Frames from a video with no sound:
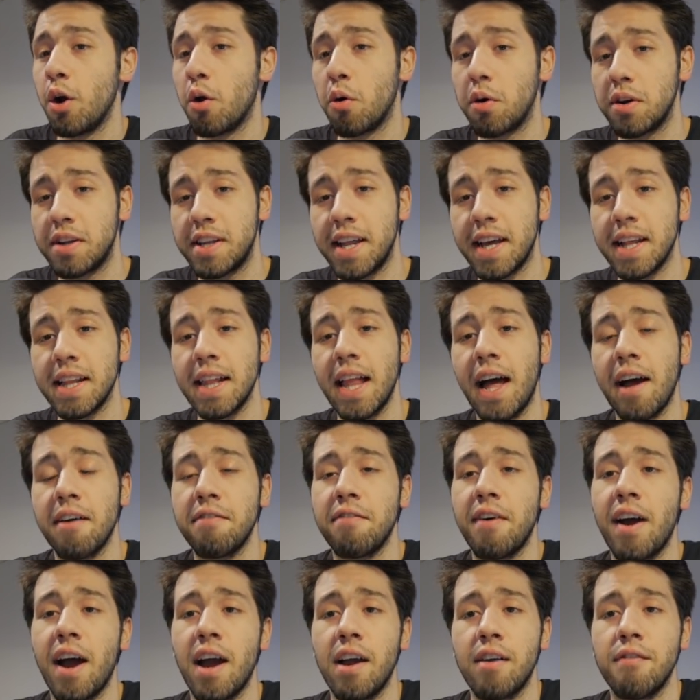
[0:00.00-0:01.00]
or
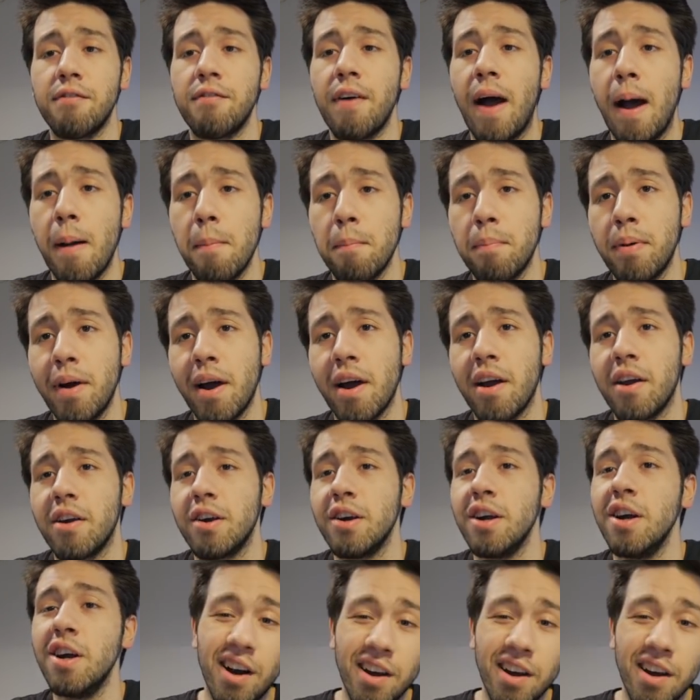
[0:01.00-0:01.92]
Detlaf Higher Vampire.